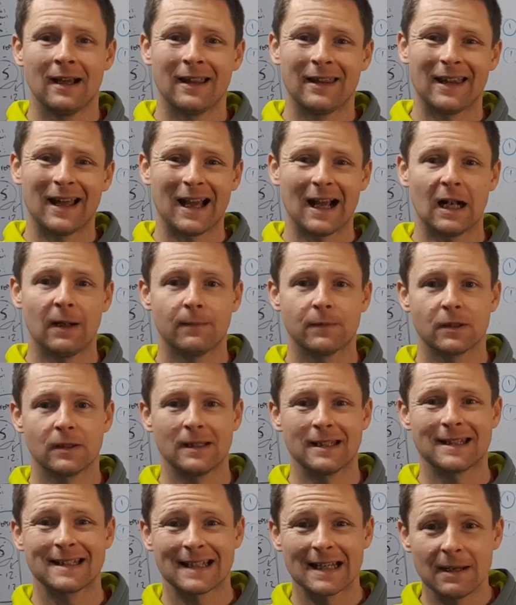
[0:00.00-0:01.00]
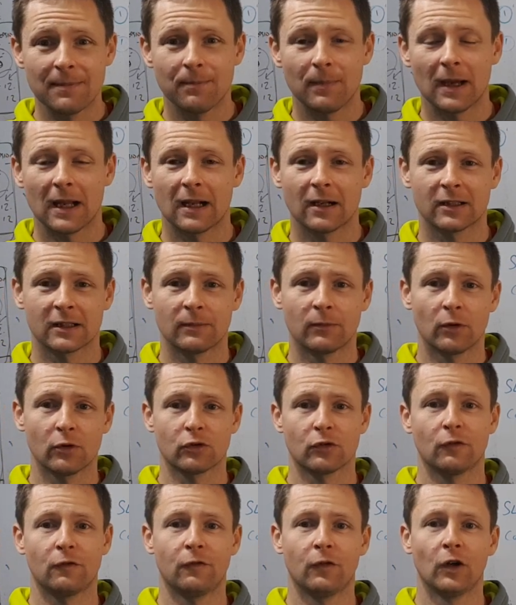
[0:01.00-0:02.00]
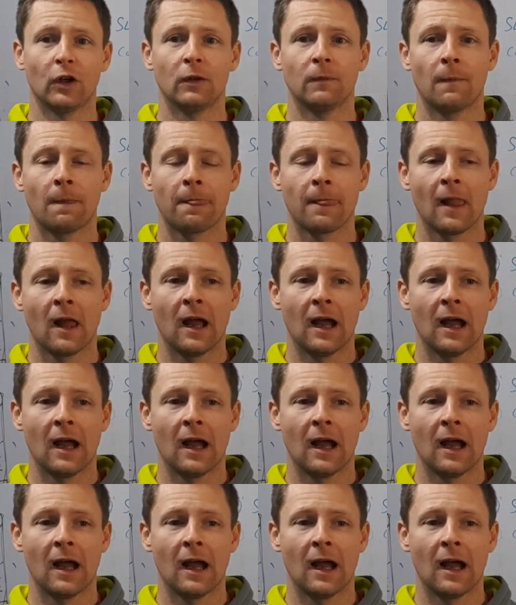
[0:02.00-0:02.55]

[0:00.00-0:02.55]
That helps me sleep better because I'm not so full.